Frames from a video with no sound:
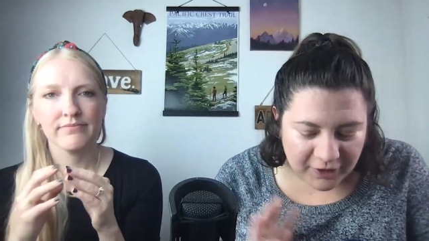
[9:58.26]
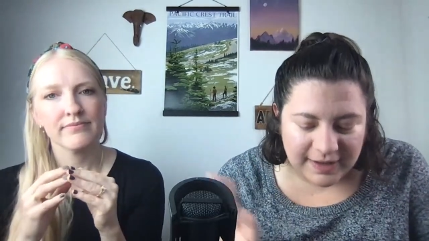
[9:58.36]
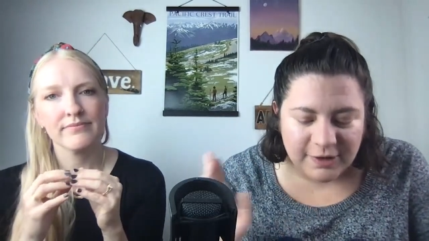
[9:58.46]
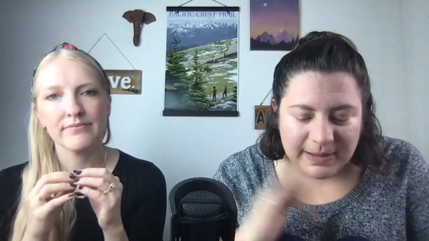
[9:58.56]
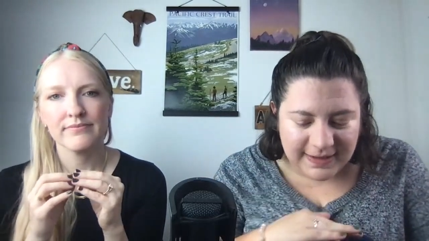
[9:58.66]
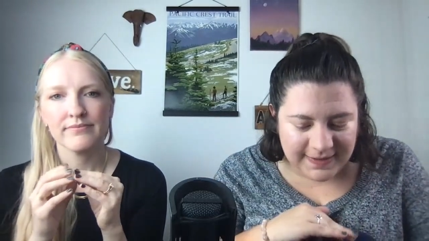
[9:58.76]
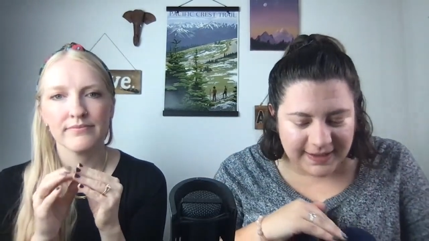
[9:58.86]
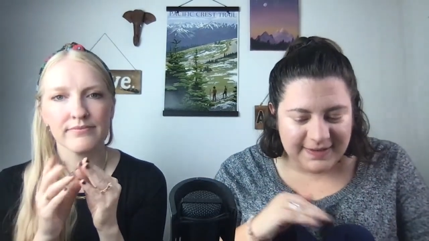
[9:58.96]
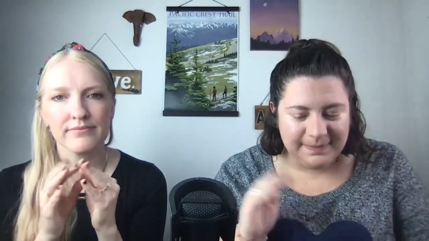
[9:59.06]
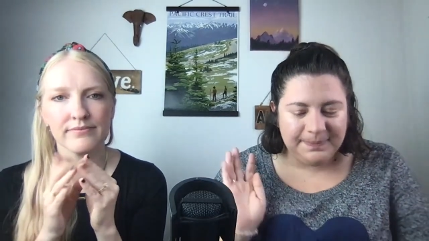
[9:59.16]
Speaker 1: Okay, let's go back to
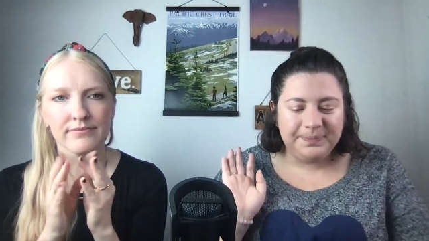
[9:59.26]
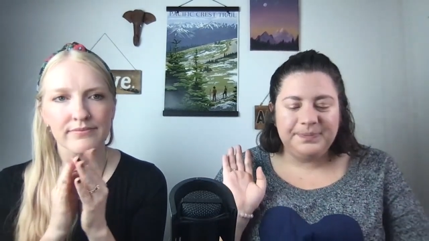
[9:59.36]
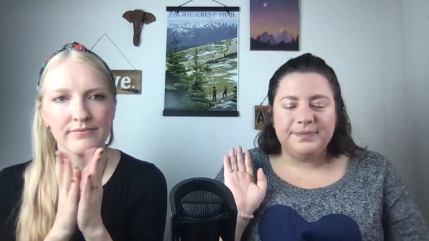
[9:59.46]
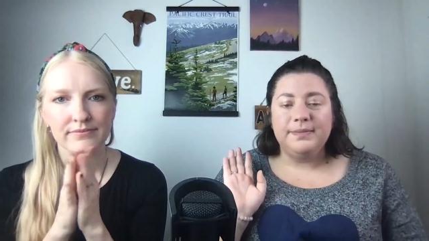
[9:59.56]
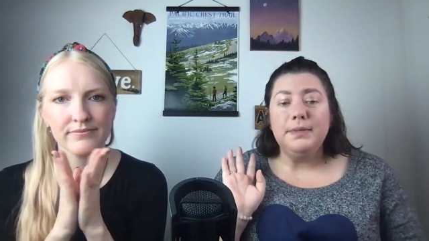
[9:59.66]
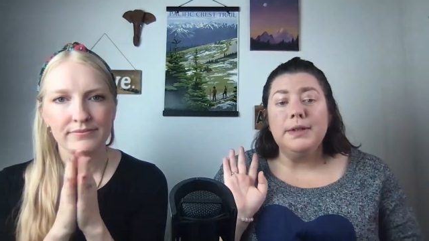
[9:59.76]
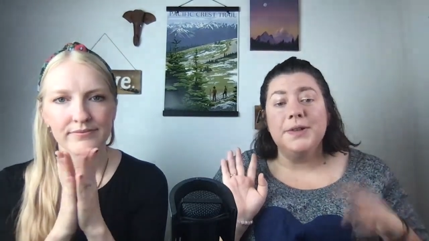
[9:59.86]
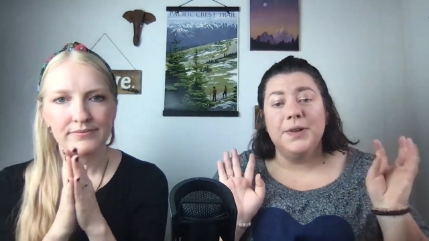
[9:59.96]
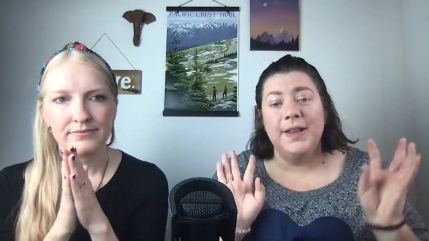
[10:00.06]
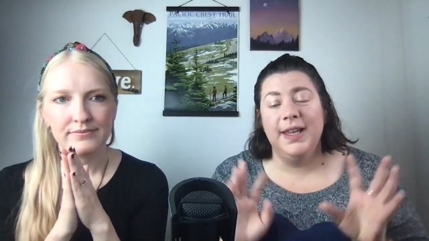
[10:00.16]
6.
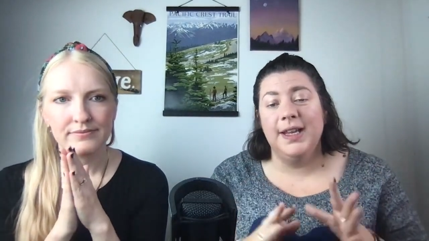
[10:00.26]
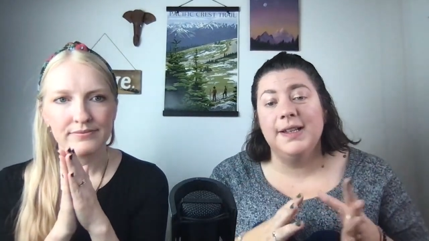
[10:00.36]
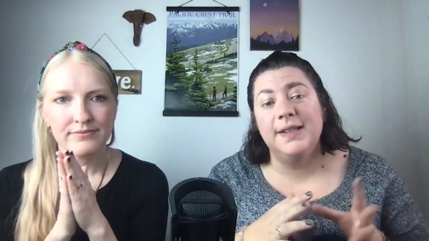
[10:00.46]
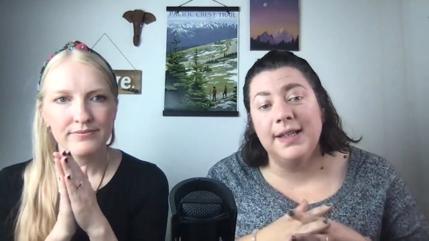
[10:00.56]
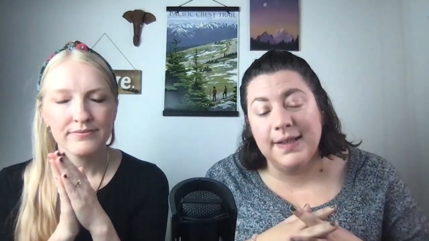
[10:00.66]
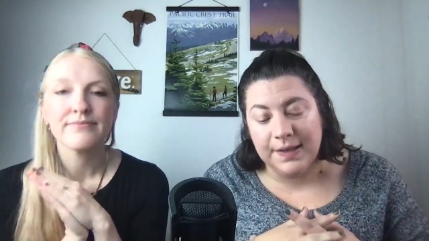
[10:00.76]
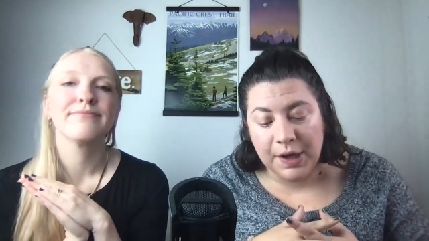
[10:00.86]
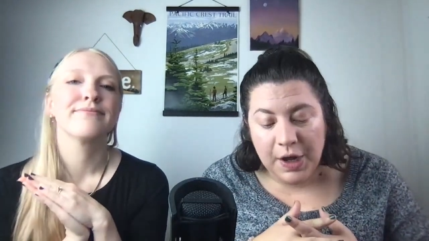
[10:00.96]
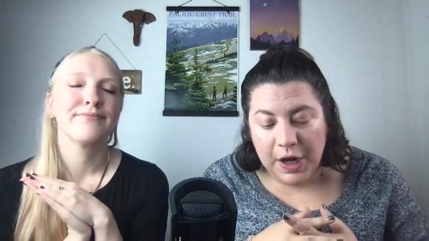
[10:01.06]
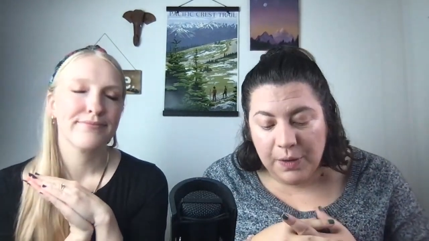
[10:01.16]
So I think a 6
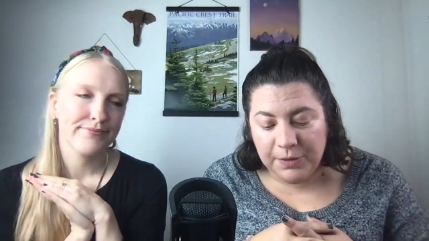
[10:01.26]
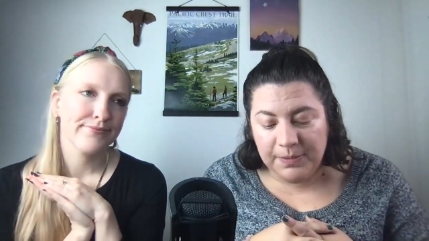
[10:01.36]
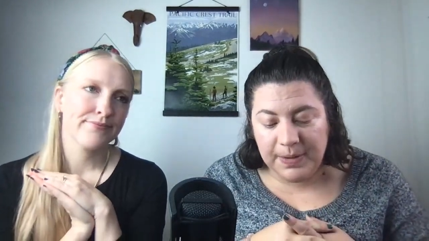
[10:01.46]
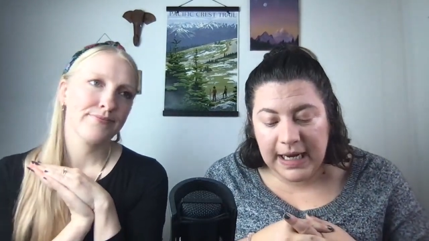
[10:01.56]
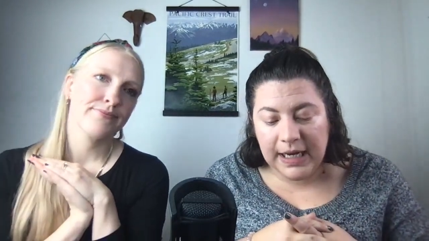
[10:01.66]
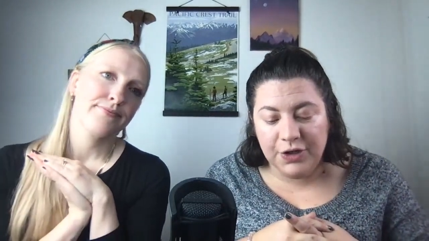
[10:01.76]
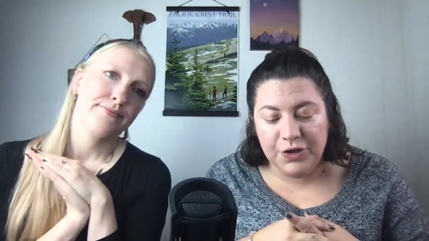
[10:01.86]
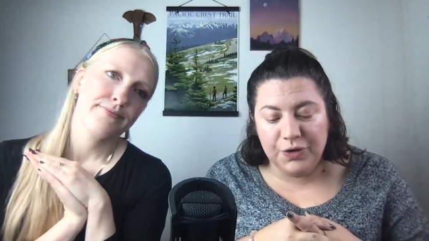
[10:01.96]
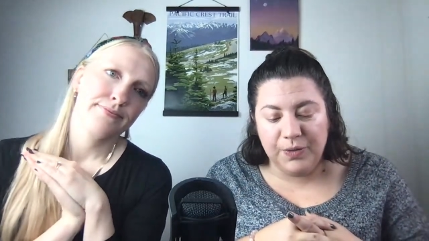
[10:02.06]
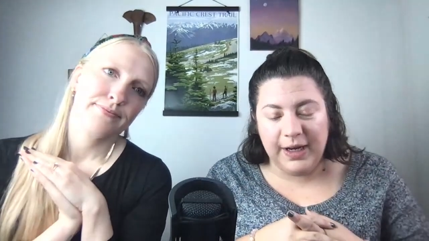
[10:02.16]
would be
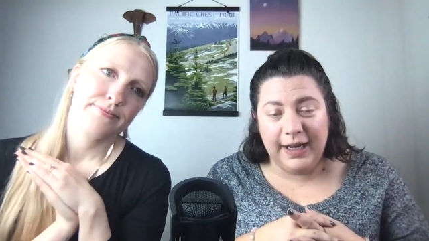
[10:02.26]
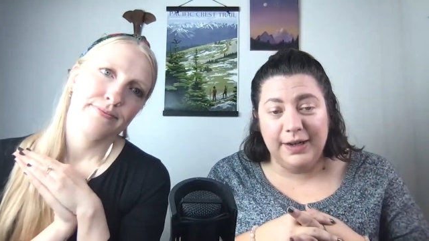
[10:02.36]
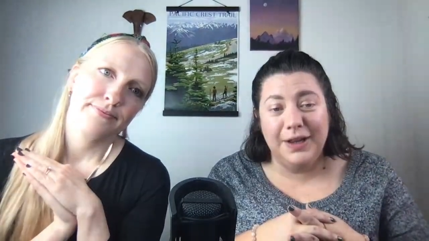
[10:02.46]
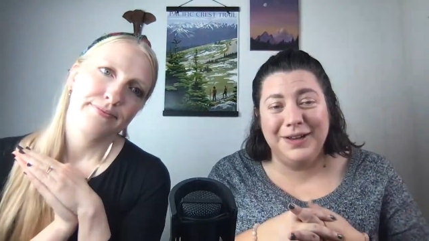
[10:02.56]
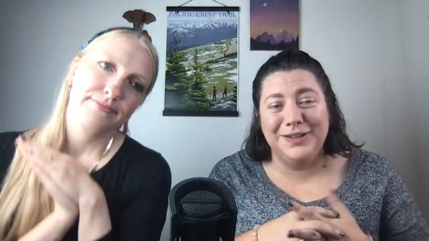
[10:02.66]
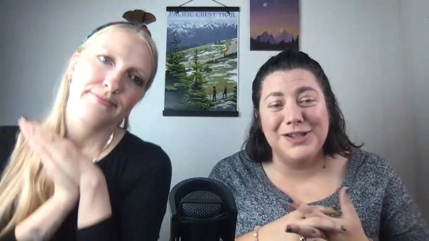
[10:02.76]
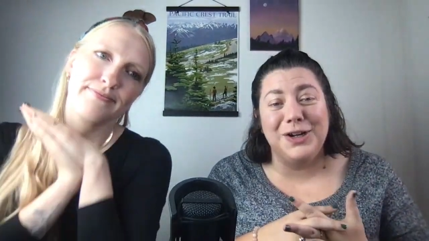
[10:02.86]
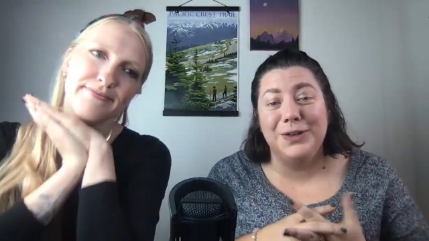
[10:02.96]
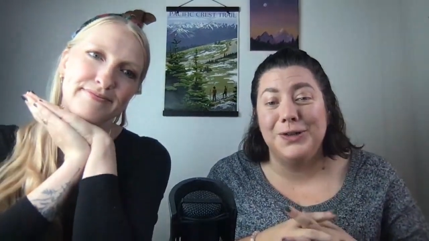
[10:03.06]
doing, it's called